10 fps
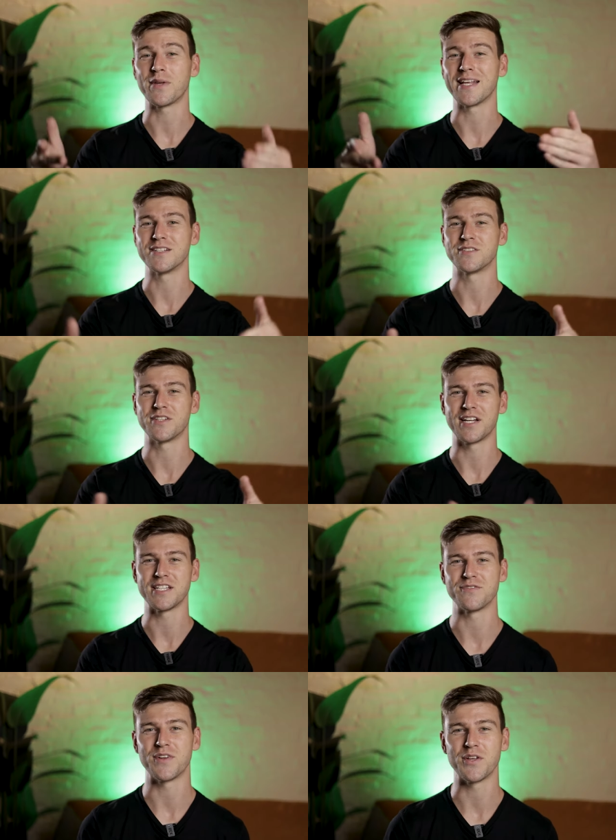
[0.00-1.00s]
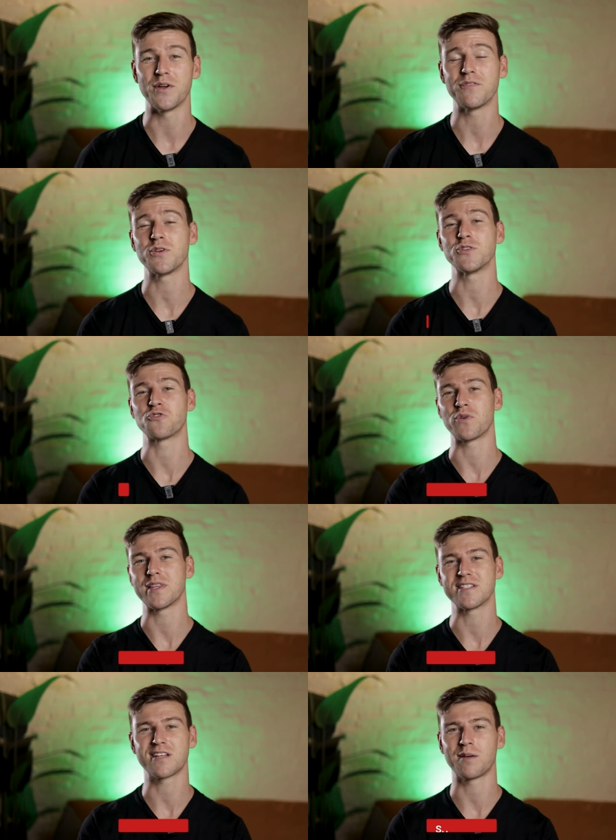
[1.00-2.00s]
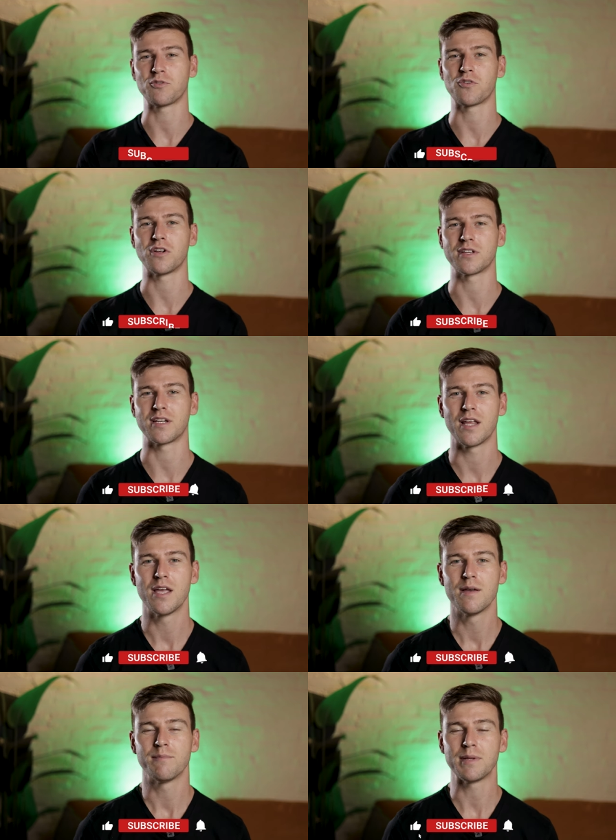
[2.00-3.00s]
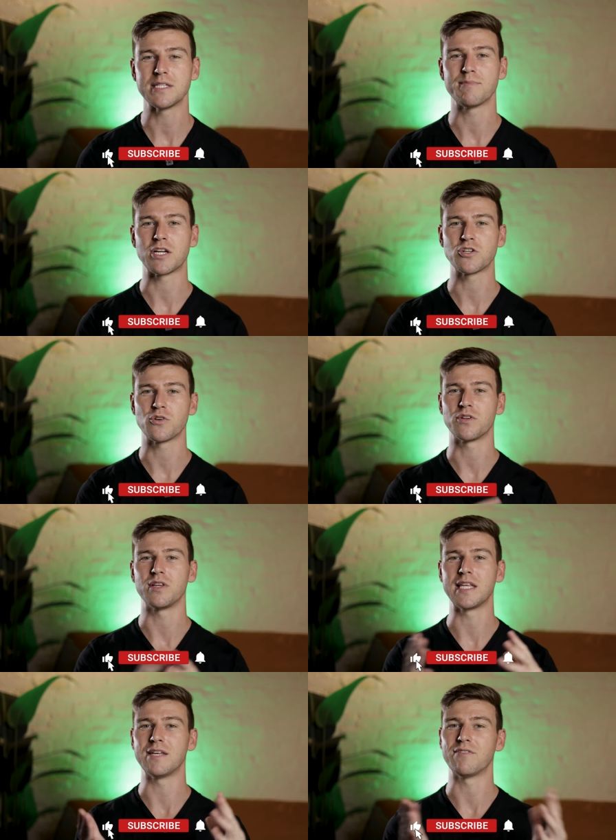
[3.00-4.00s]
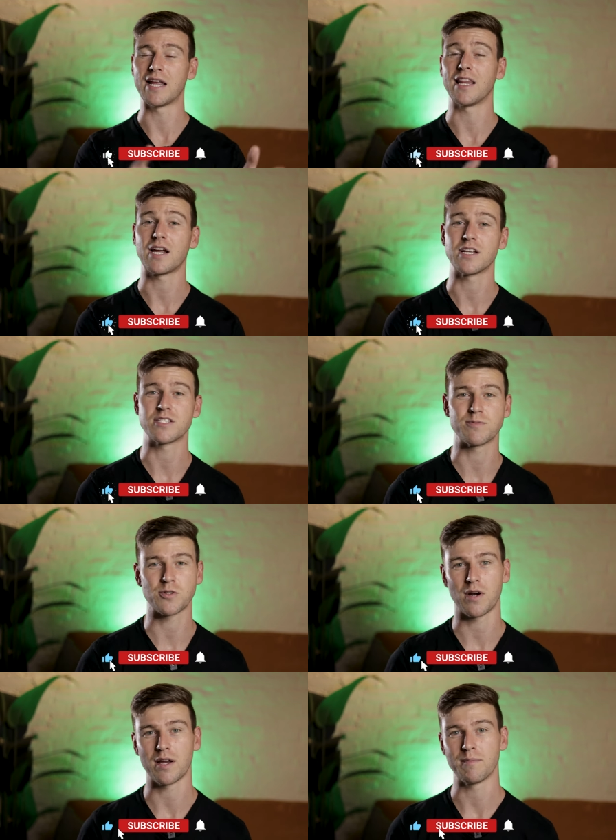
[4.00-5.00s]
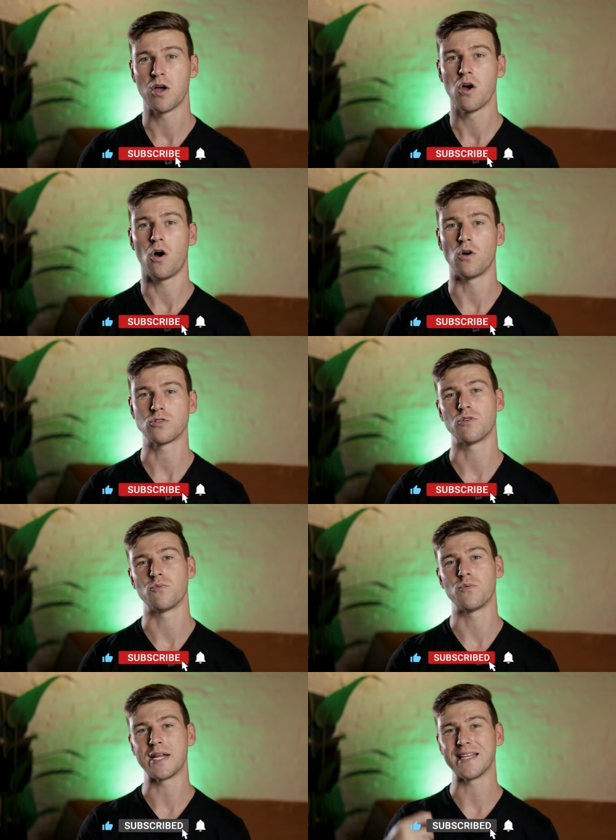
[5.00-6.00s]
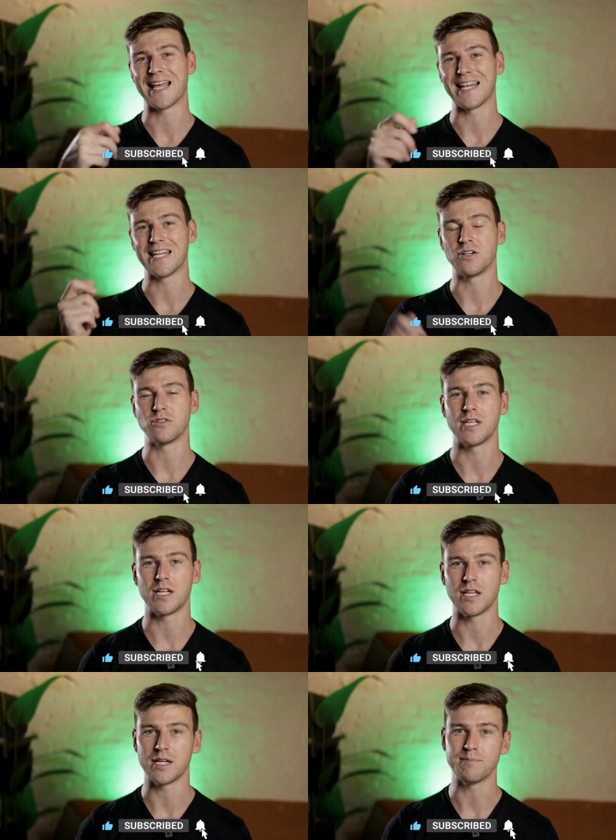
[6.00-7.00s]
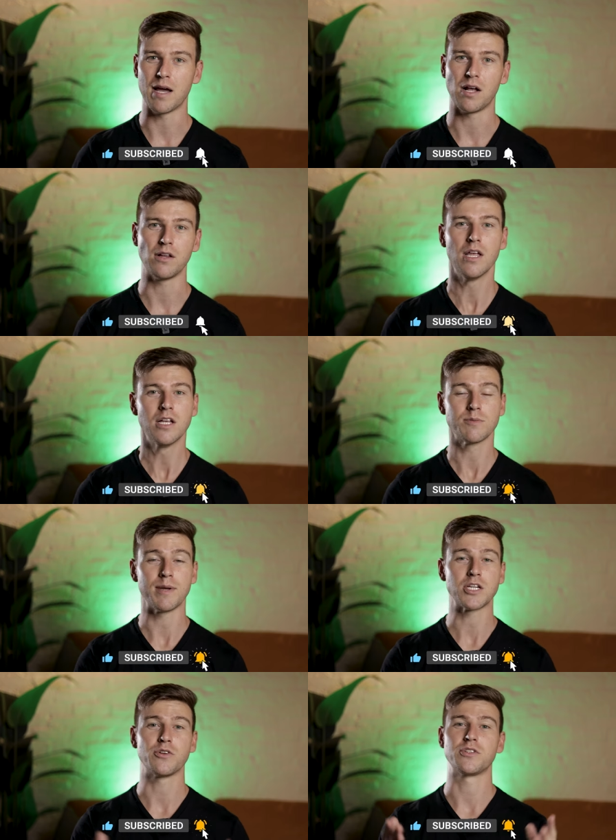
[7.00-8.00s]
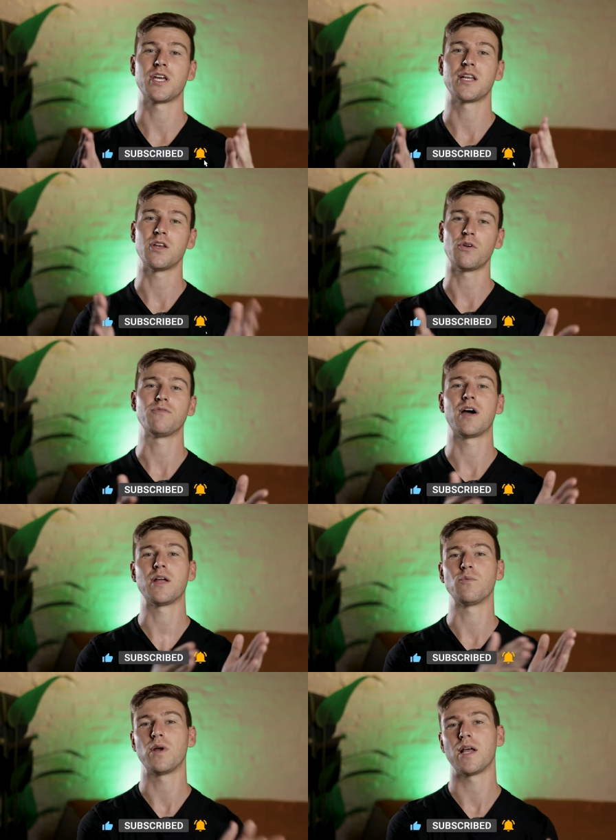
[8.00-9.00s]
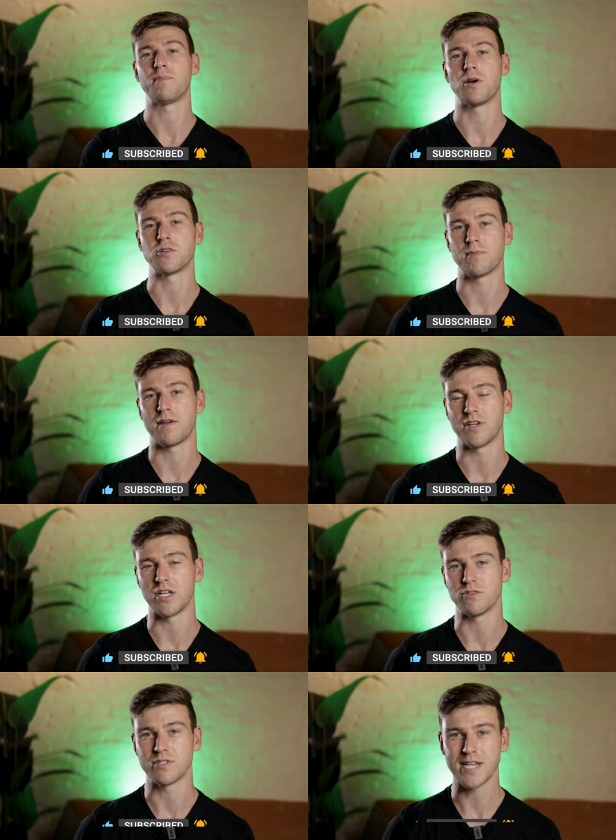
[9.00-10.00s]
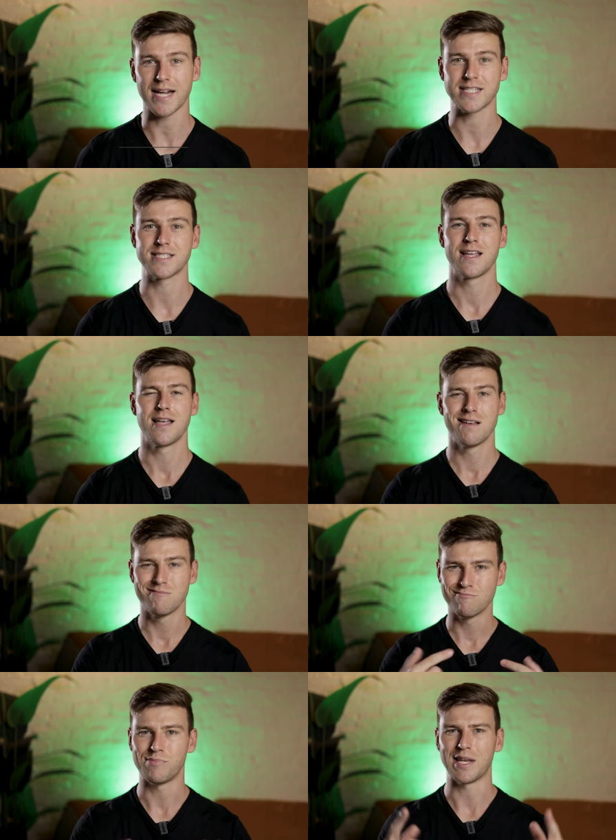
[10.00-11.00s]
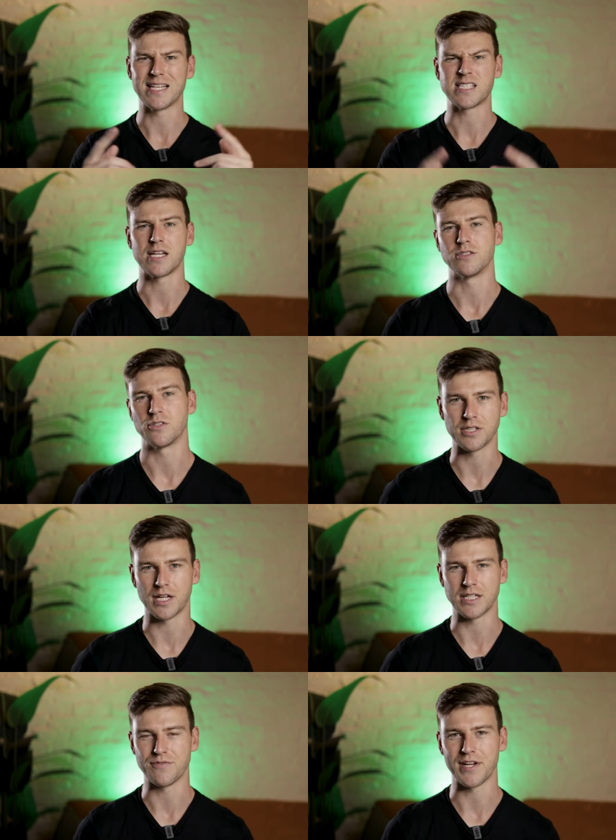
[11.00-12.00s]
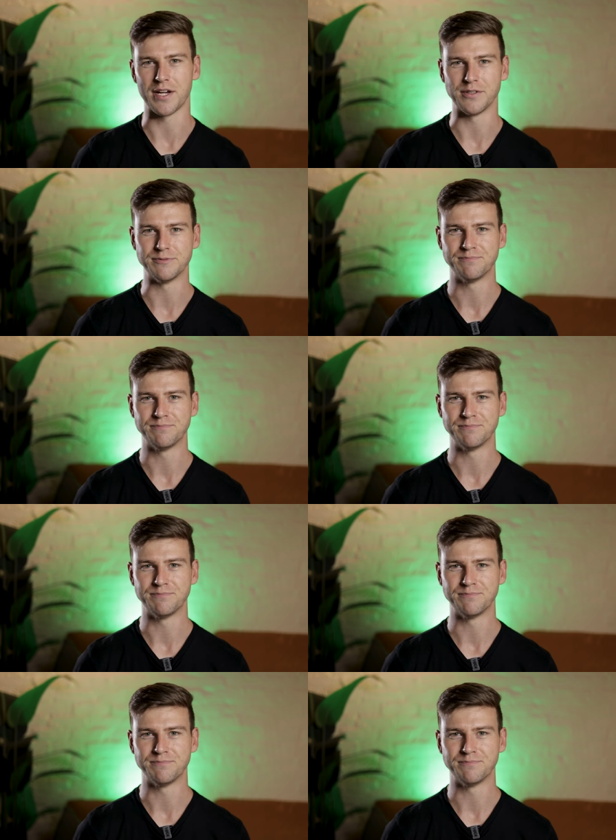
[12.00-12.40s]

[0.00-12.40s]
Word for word: we get into today's video, if you enjoyed this type of content, please make sure to leave a like and subscribe. Also ring that little ding-a-ling bell to make sure you get notified when I post my videos next. But let's get into today's video.